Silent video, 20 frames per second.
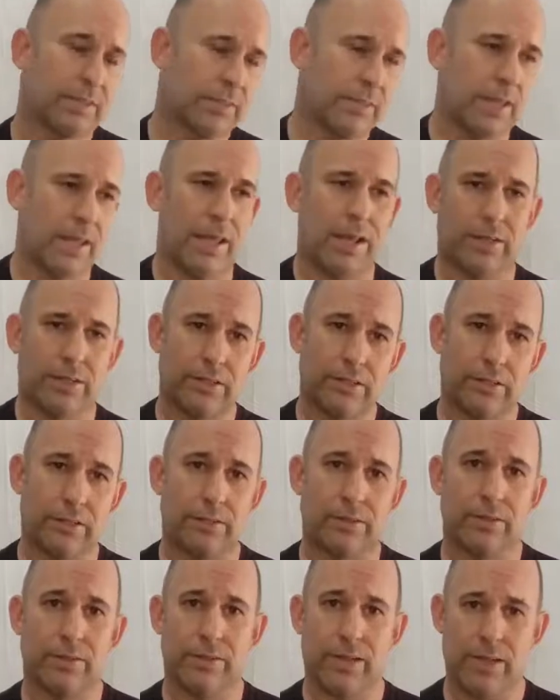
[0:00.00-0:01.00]
text
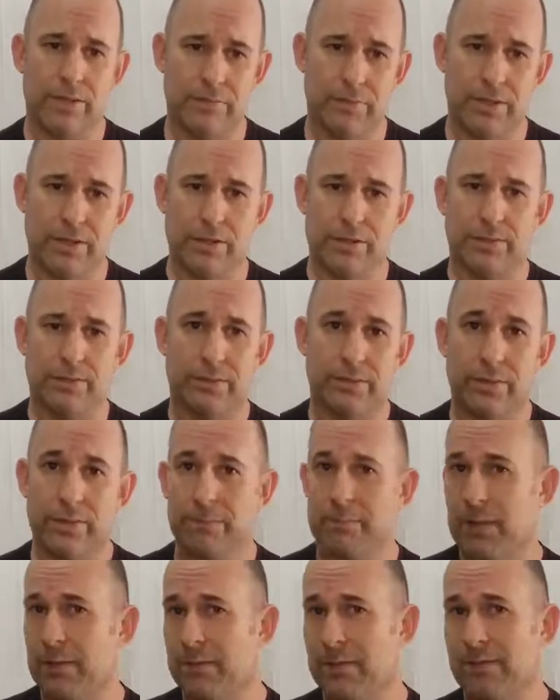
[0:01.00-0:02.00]
or email or
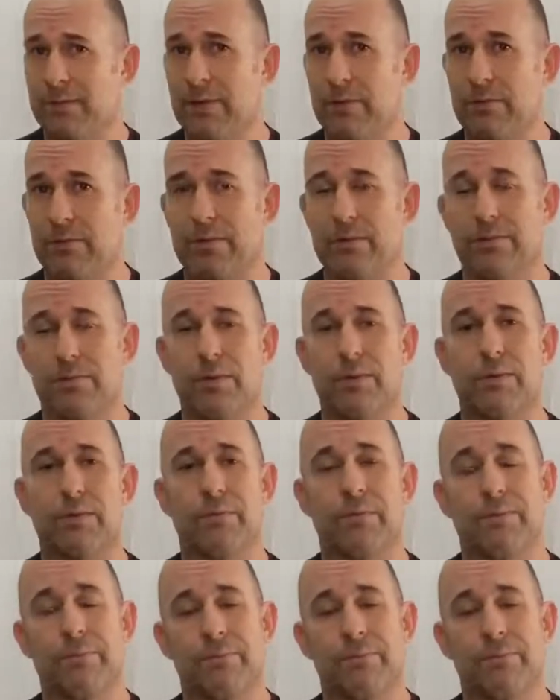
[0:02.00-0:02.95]
maybe even over the phone.